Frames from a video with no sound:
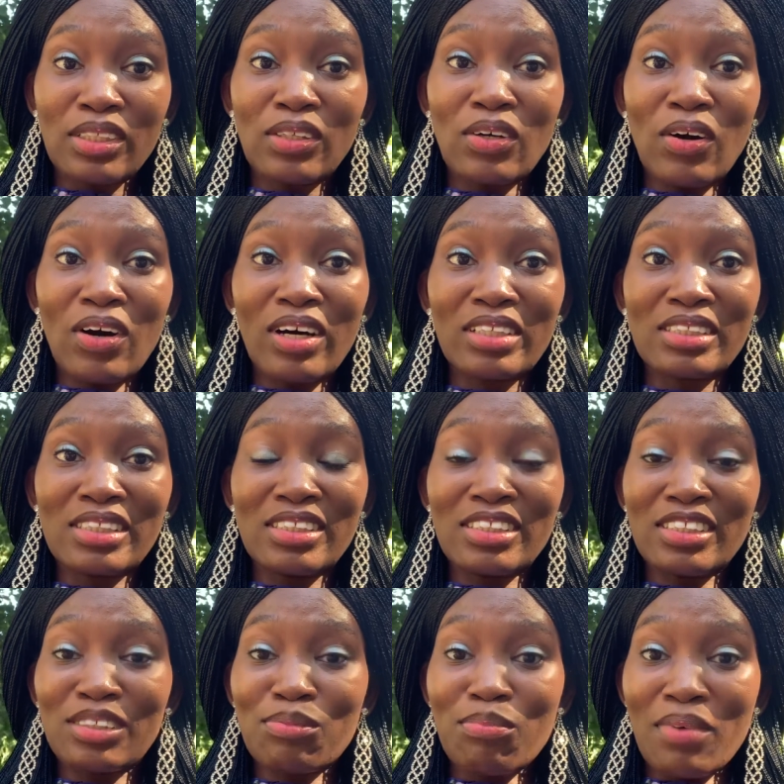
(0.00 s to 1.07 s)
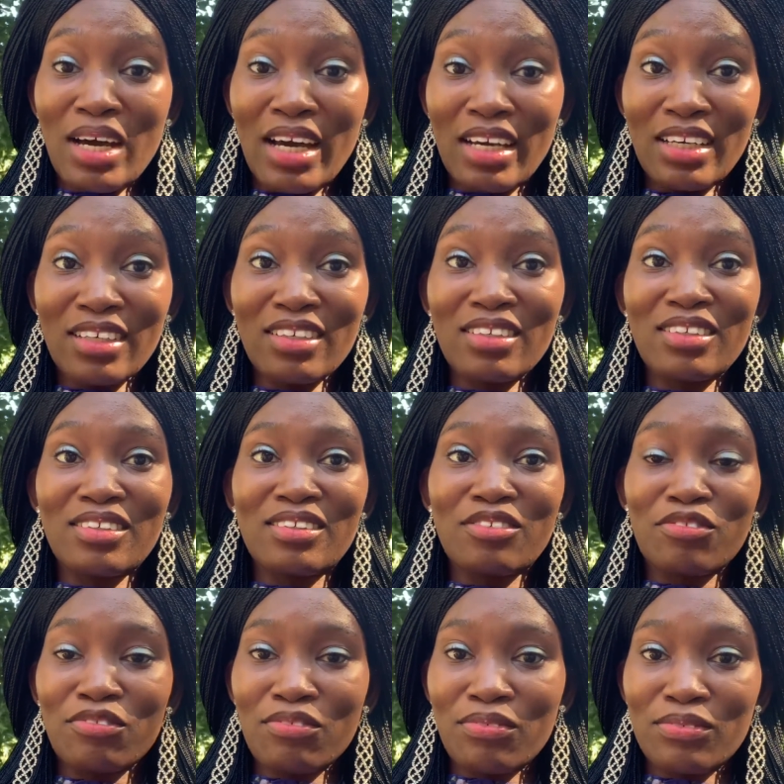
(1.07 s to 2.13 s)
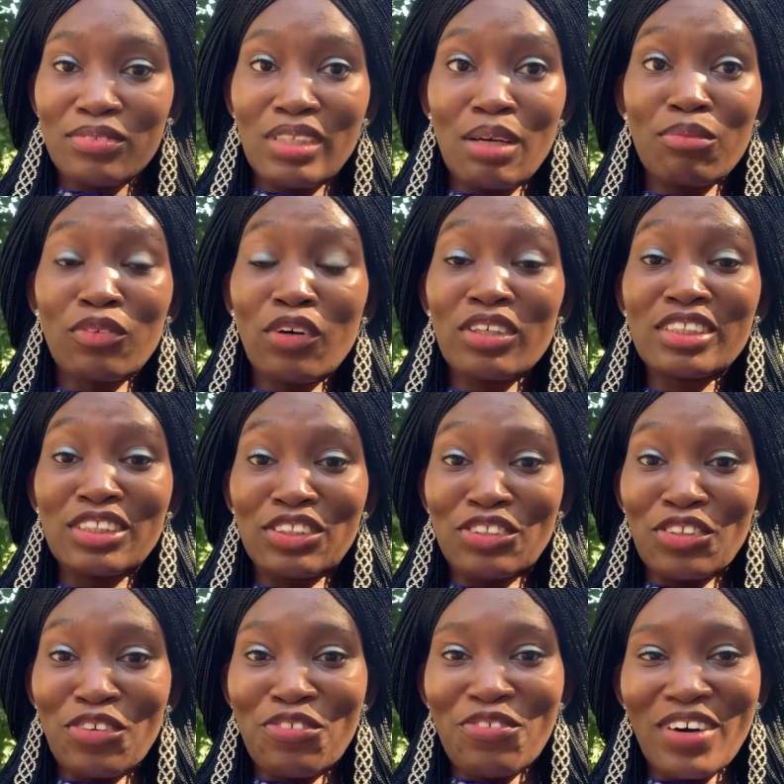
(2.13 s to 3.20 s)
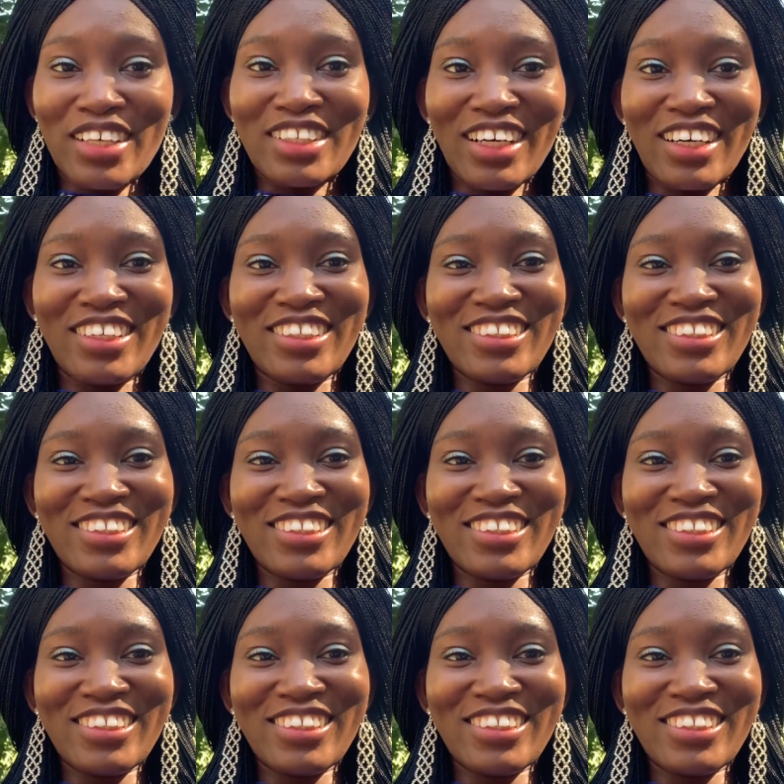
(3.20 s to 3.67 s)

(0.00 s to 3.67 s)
God is my um, God is your father